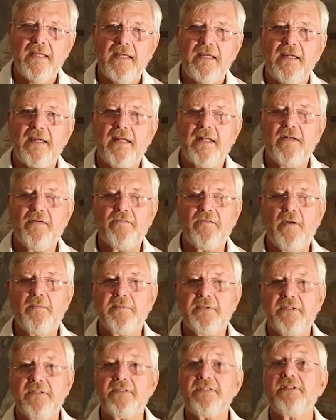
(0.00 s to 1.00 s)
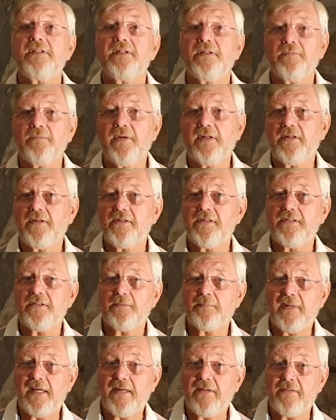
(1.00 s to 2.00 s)
And Robert, when heard
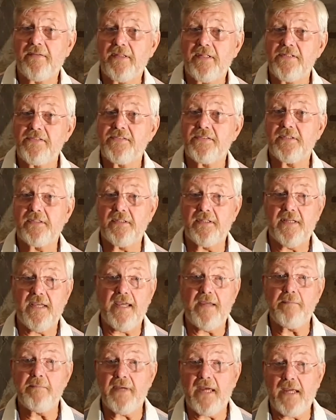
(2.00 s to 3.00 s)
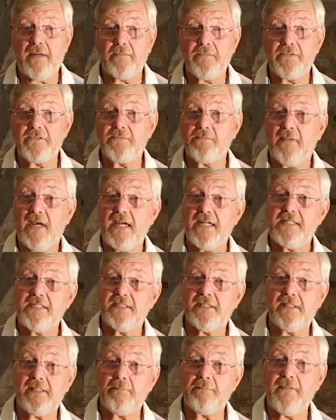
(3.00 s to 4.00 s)
about this and came back, and was
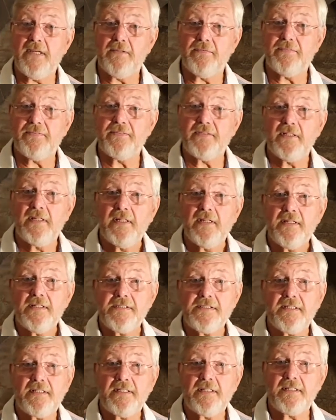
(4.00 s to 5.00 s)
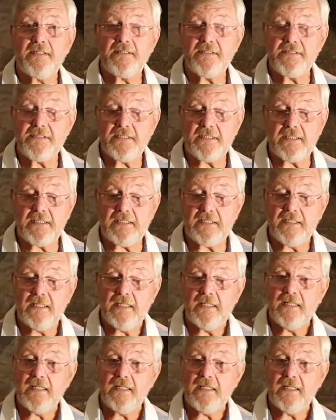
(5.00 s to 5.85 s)
mightily miffed to hear that he,